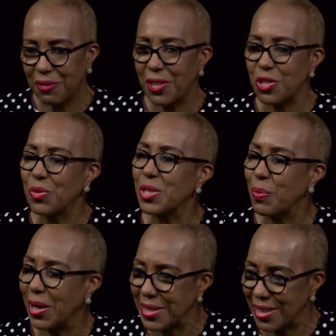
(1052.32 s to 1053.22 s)
first
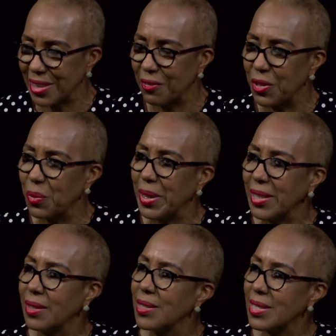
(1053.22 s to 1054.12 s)
responder, if you
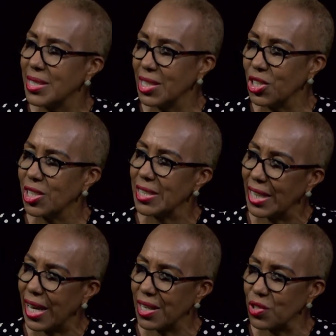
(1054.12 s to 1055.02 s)
will, is the teacher in the
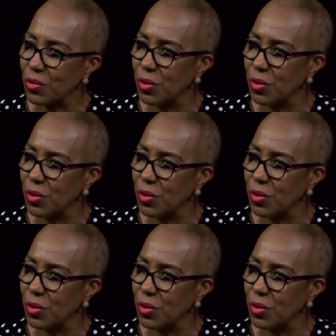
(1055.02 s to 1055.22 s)
classroom.